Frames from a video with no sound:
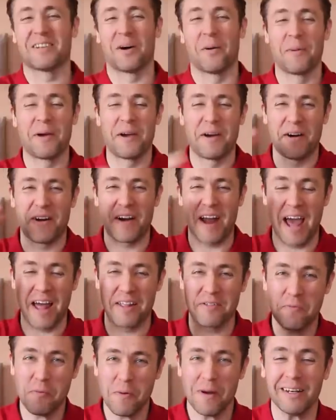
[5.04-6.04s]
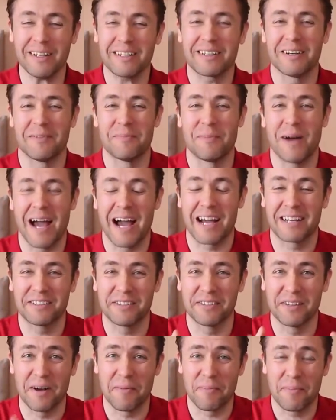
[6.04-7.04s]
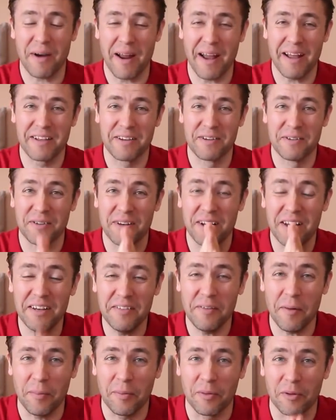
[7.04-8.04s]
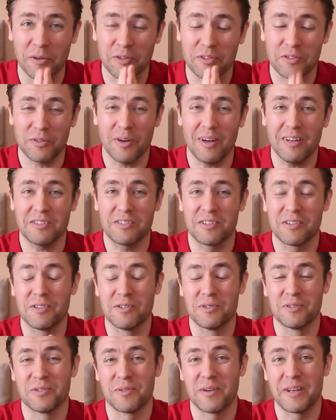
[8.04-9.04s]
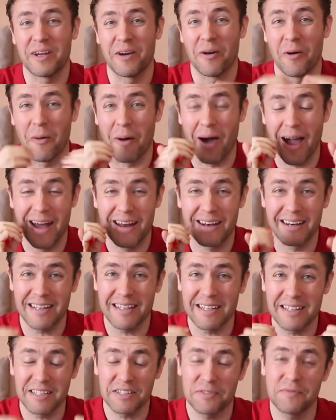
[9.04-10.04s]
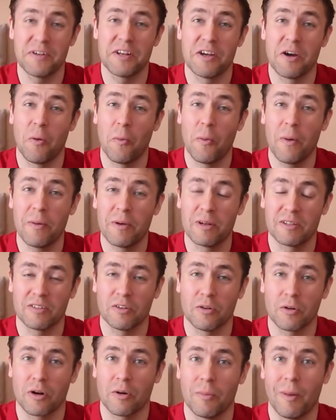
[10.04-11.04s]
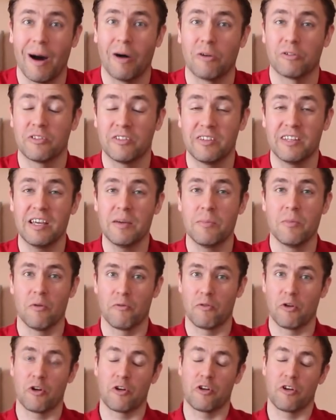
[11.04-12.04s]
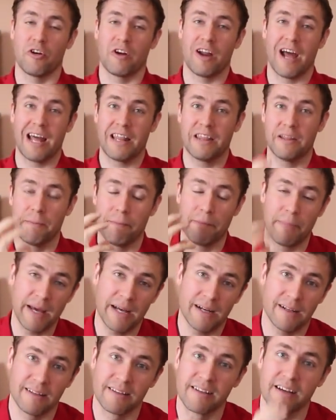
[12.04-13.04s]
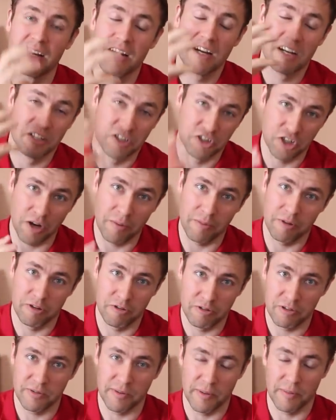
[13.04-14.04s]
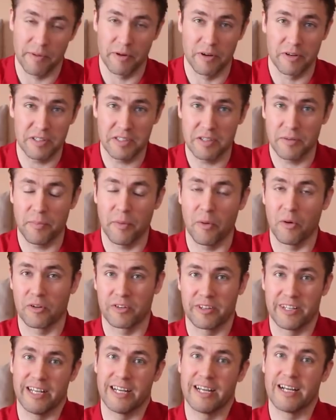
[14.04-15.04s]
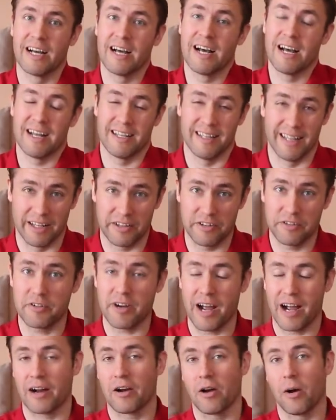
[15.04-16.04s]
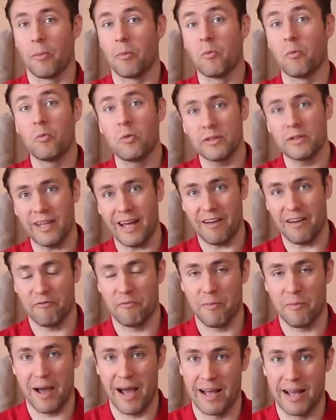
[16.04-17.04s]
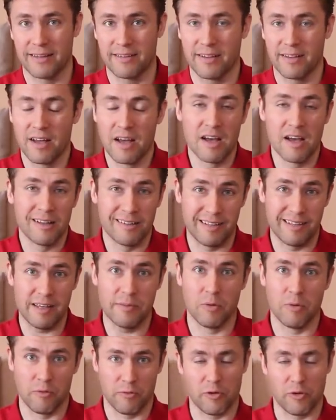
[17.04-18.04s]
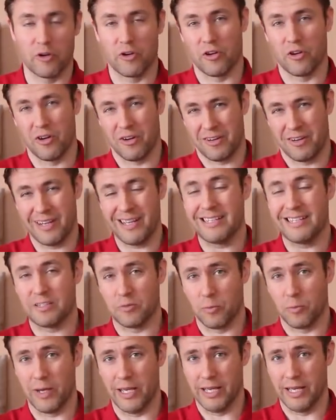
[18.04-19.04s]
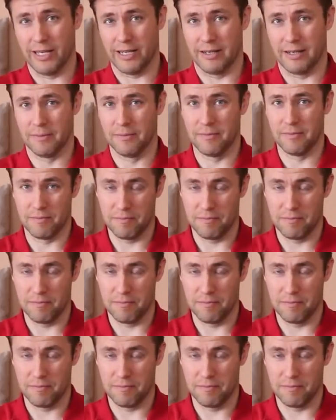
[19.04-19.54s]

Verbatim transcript: Toby here and welcome back to the brand new Liverpool transfer news video and in this video we will talk about Timo Werner and the Bild German newspaper is reporting that Jurgen Klopp would have met Timo Werner this week